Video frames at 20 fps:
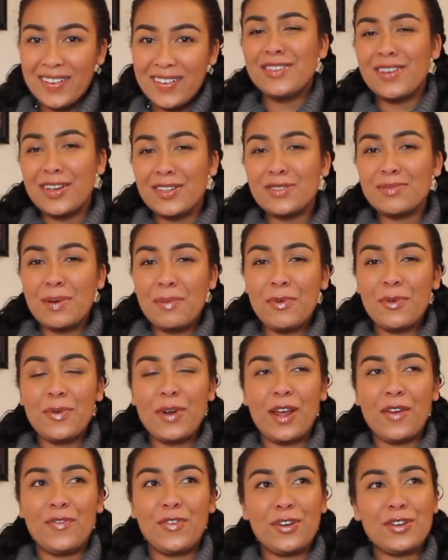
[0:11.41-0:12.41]
Do you guys remember when
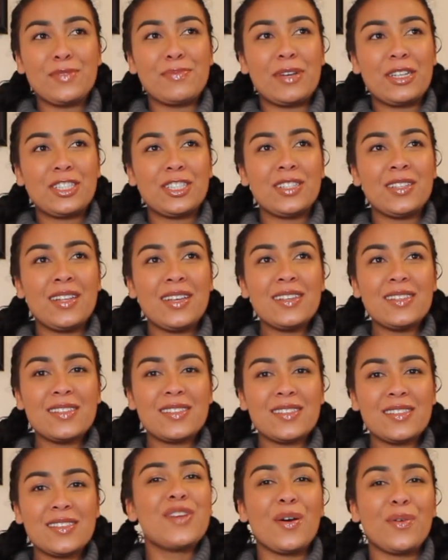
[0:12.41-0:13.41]
I first mentioned
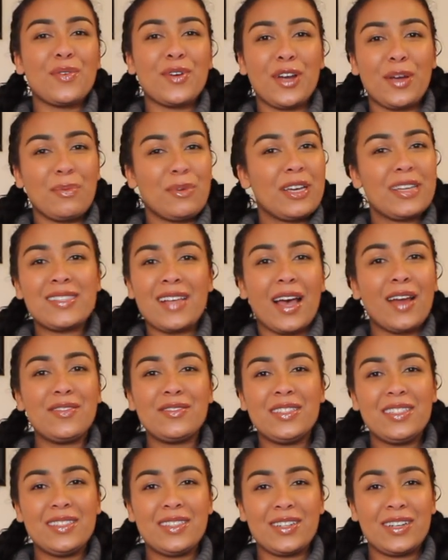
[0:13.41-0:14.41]
this? Don't worry, because I
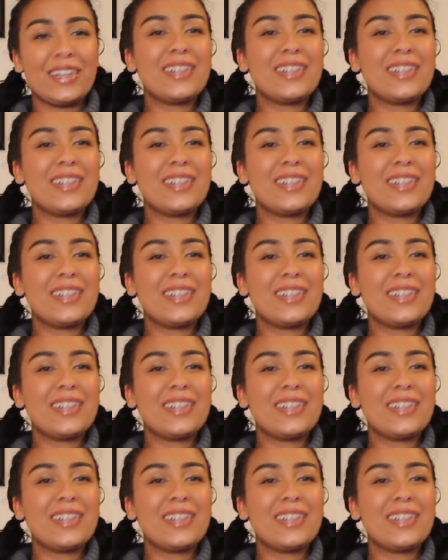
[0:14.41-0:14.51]
don't either.